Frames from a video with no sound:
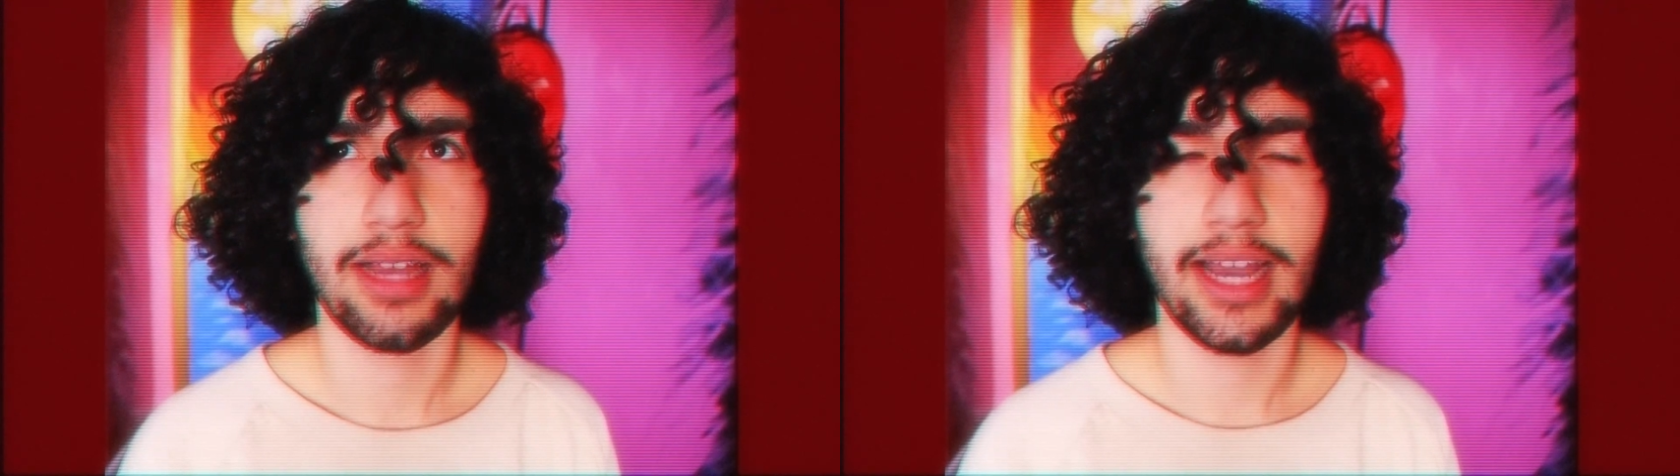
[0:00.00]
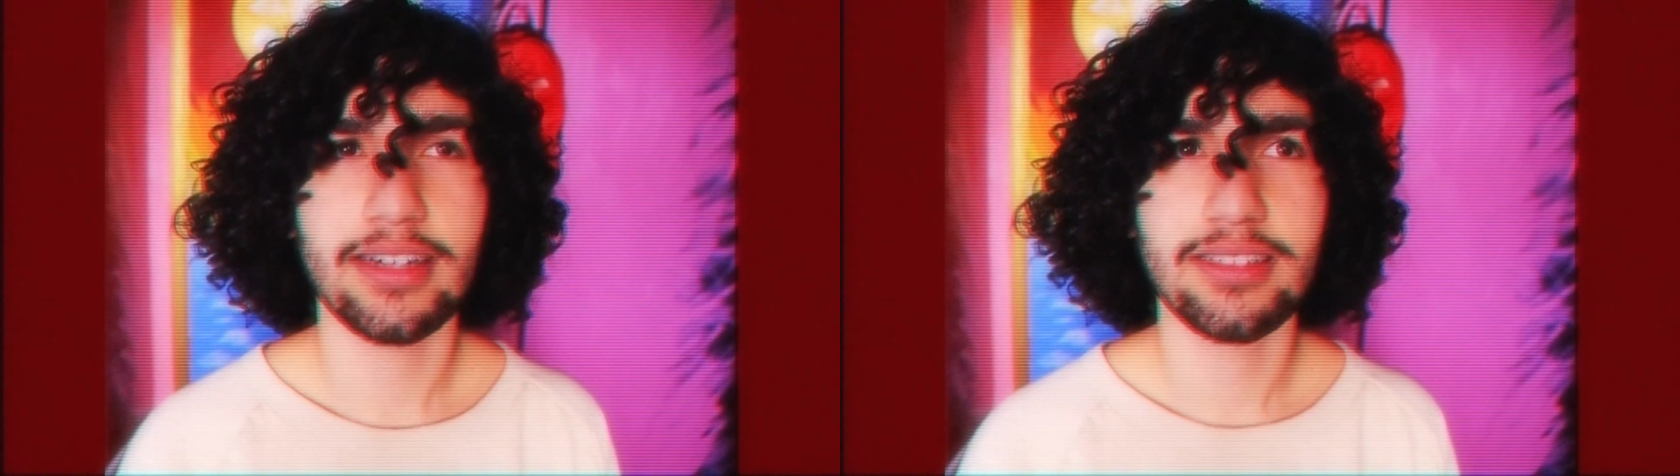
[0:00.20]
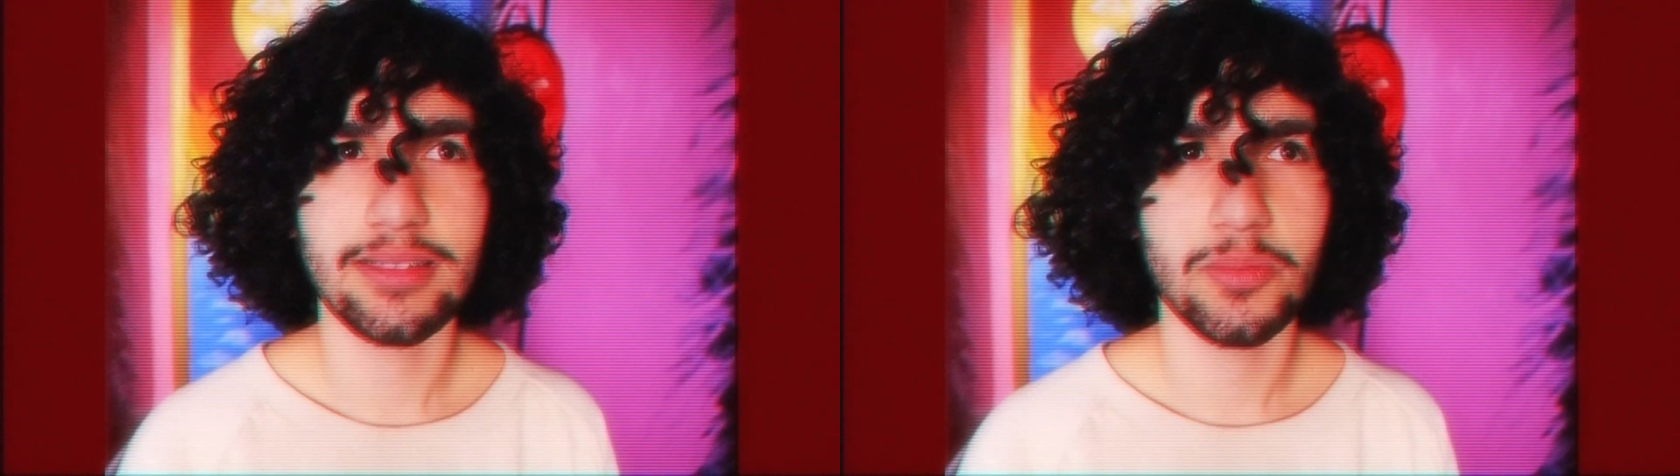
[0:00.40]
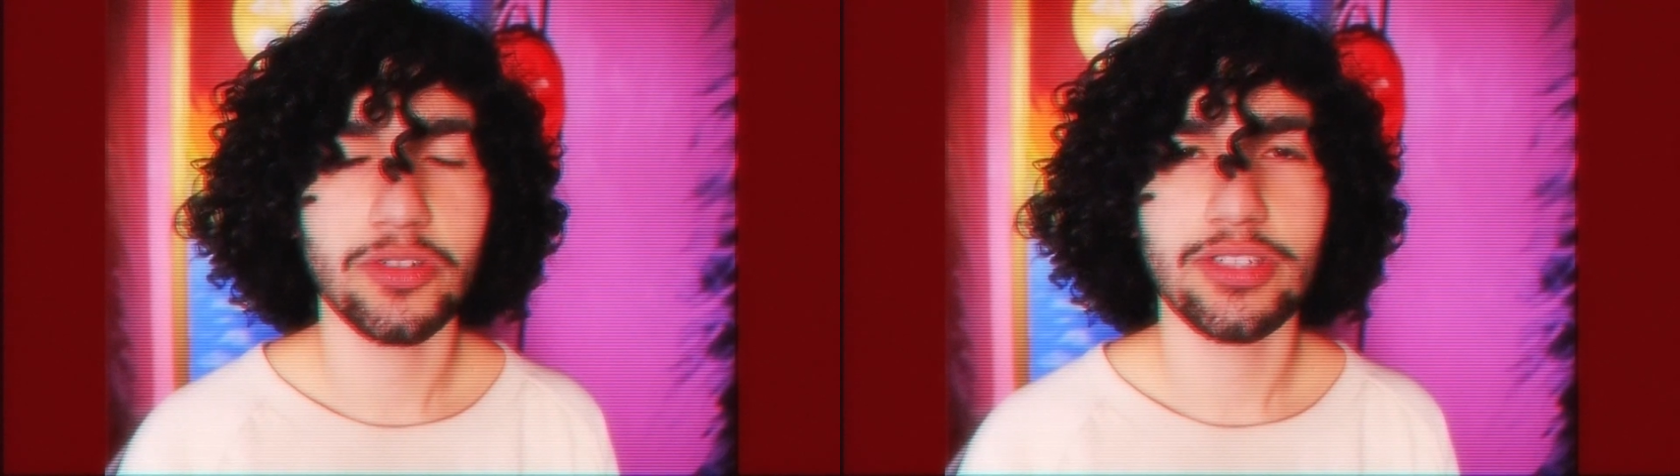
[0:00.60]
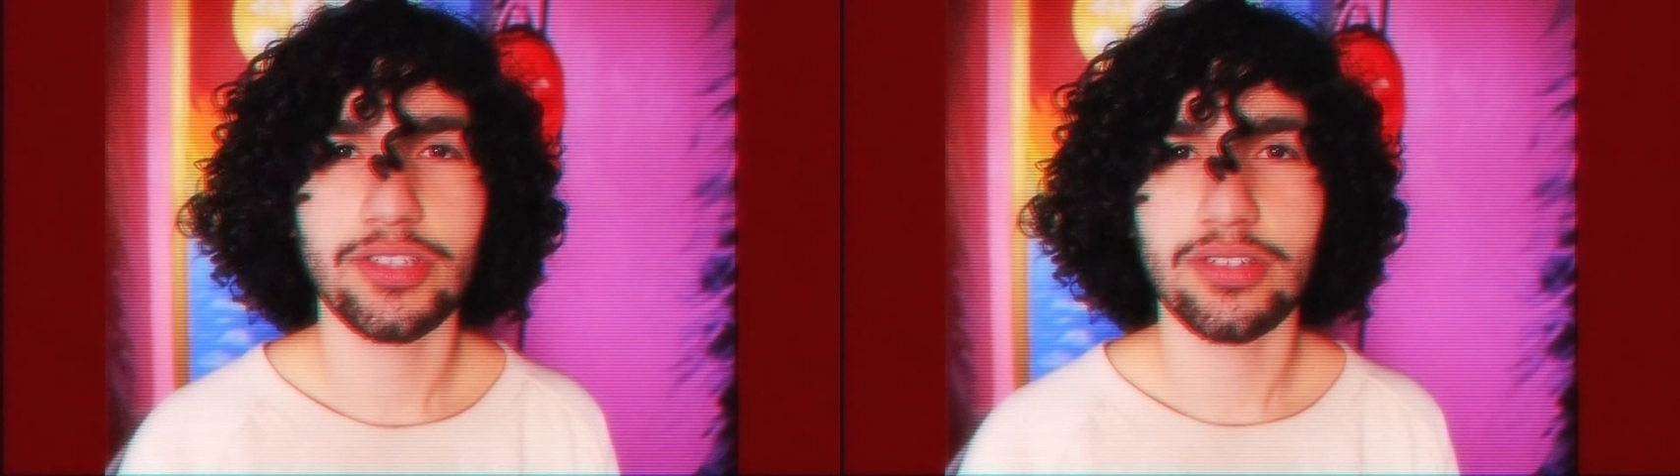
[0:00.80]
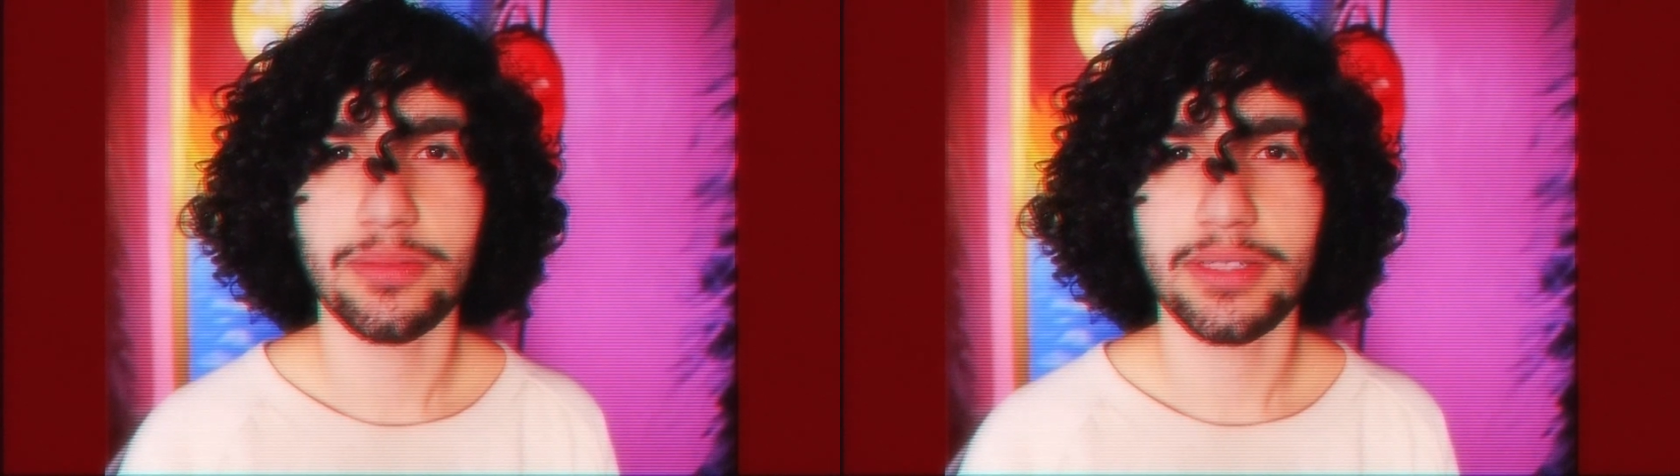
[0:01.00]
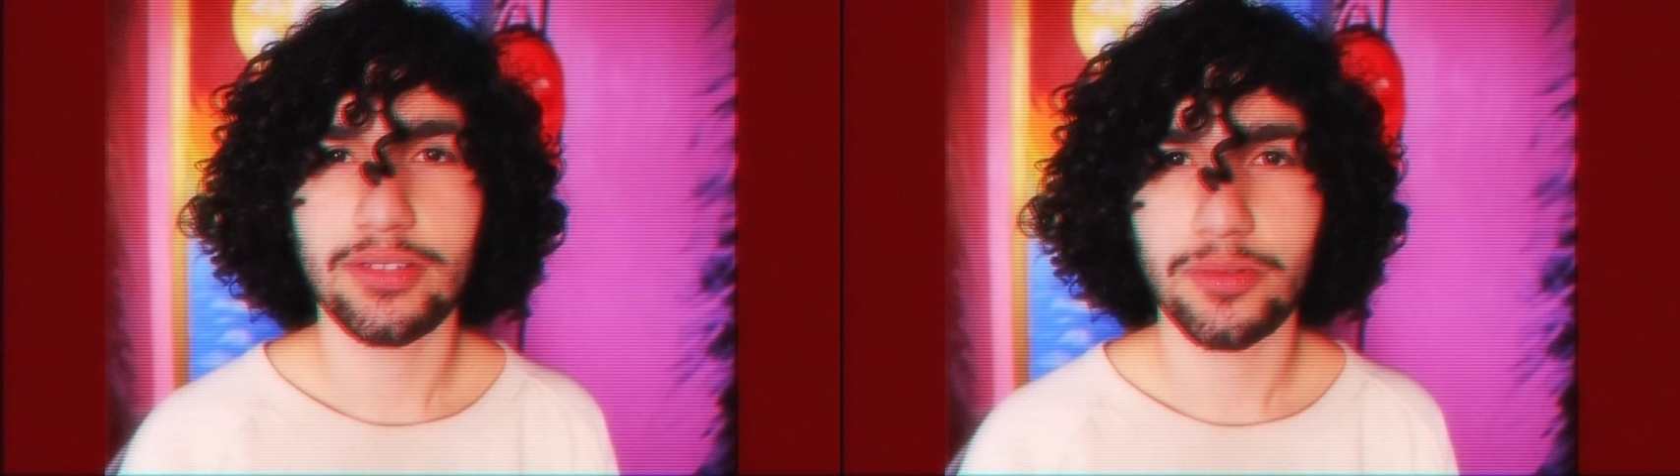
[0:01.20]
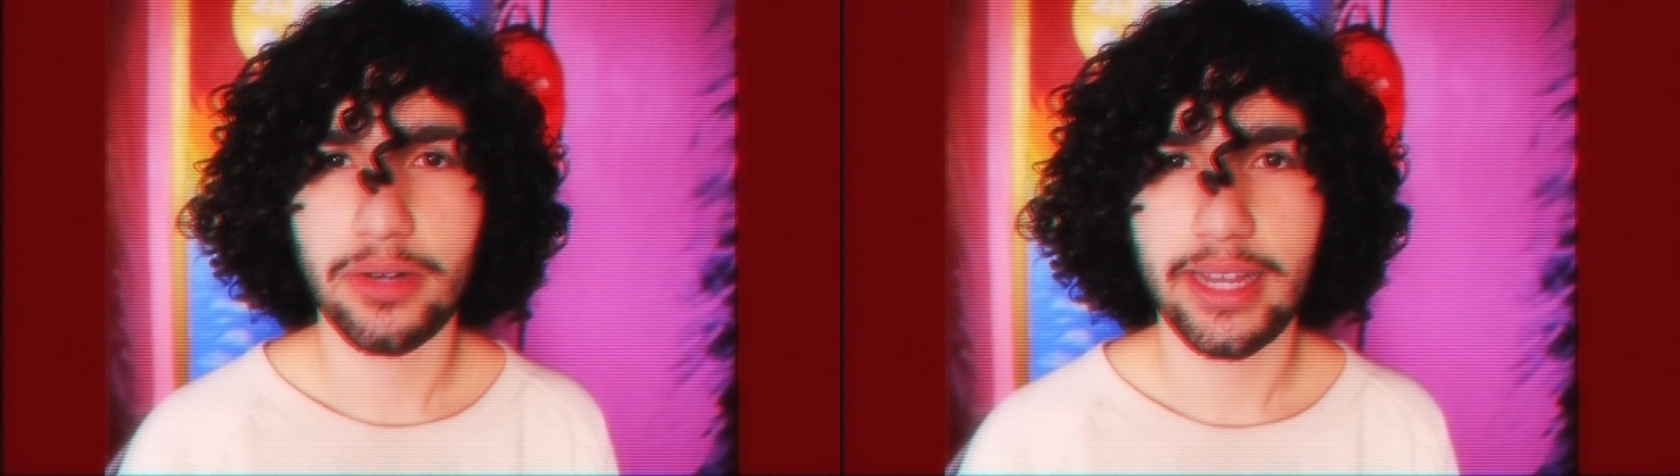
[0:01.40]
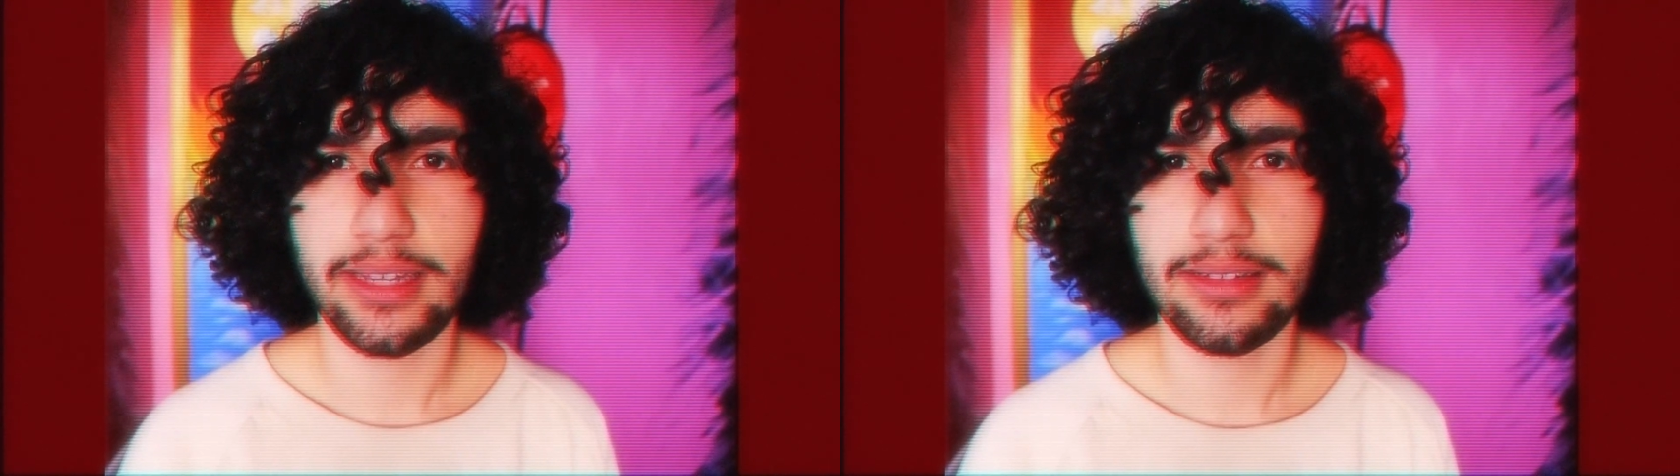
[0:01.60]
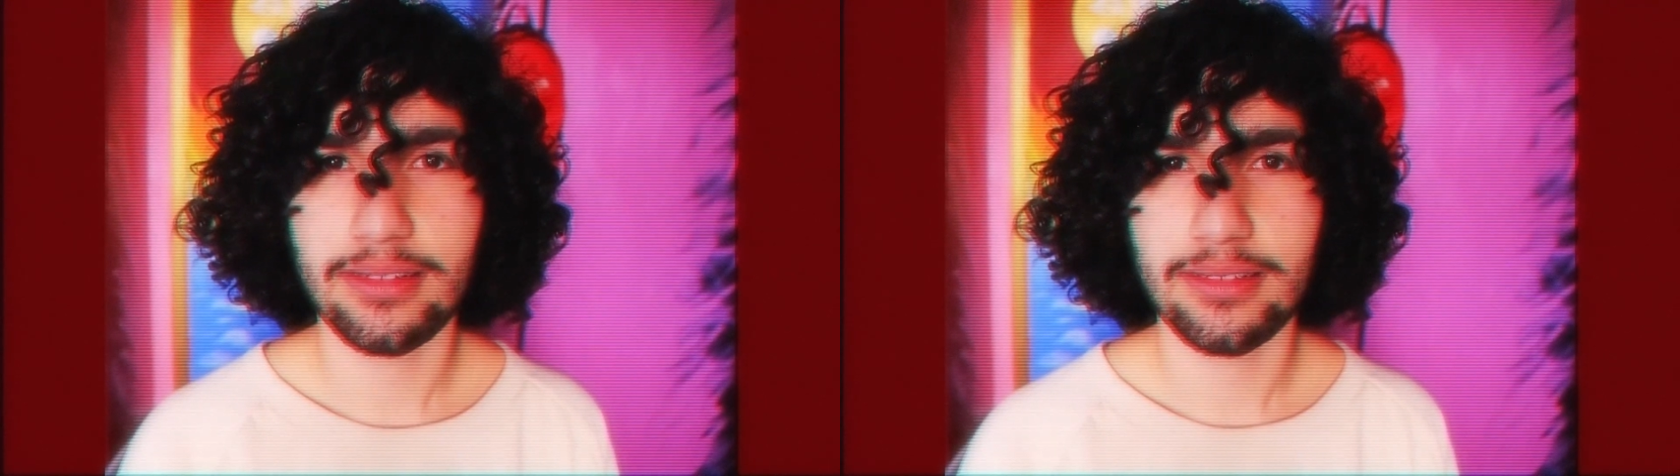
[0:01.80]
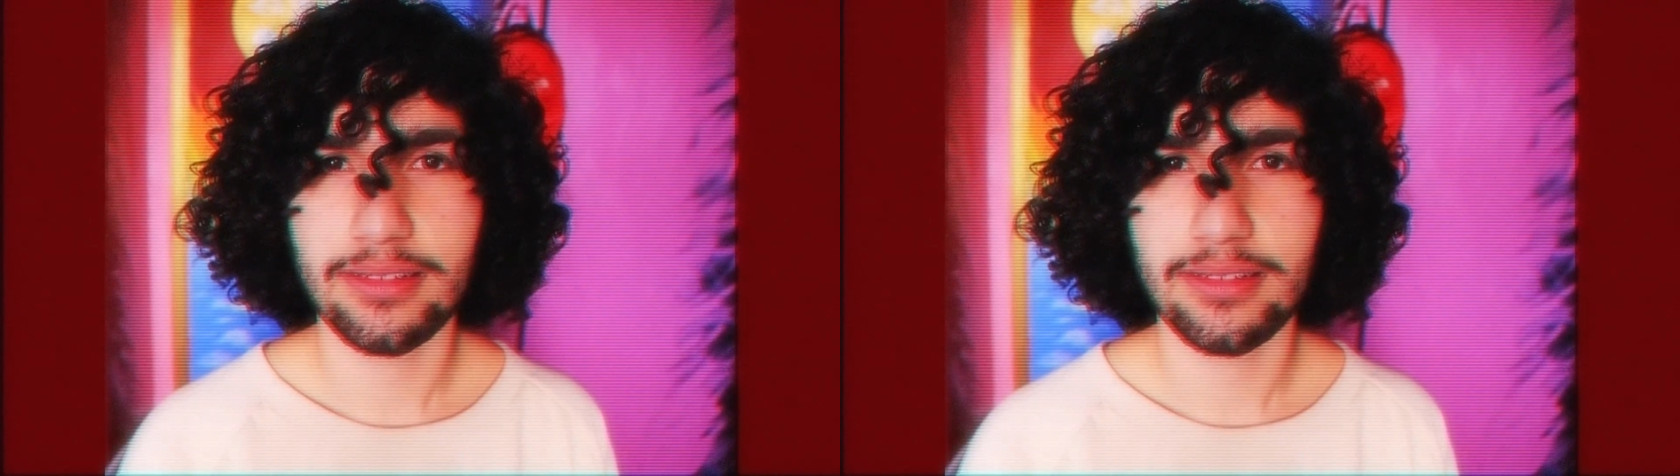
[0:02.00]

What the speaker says: actually more disturbing to write